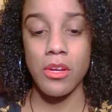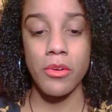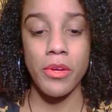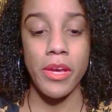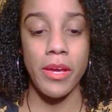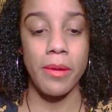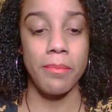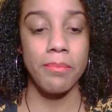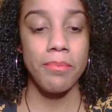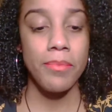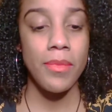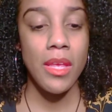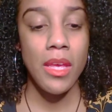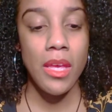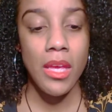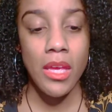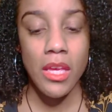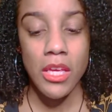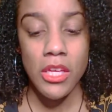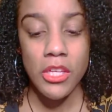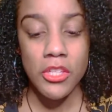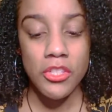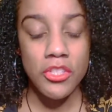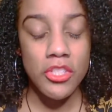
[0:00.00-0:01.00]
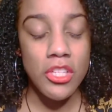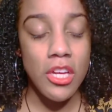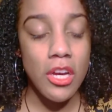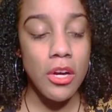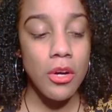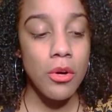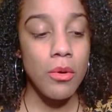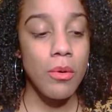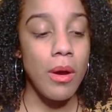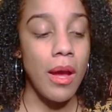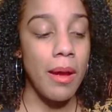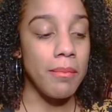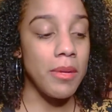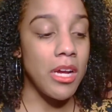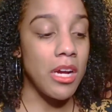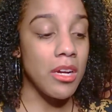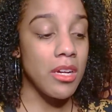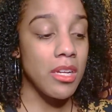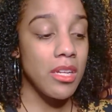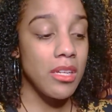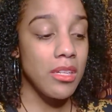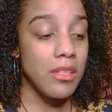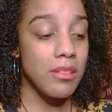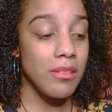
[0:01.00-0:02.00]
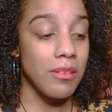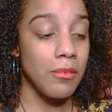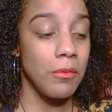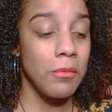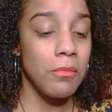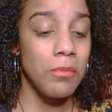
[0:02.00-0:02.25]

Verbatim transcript: Okay, so I'm not going to,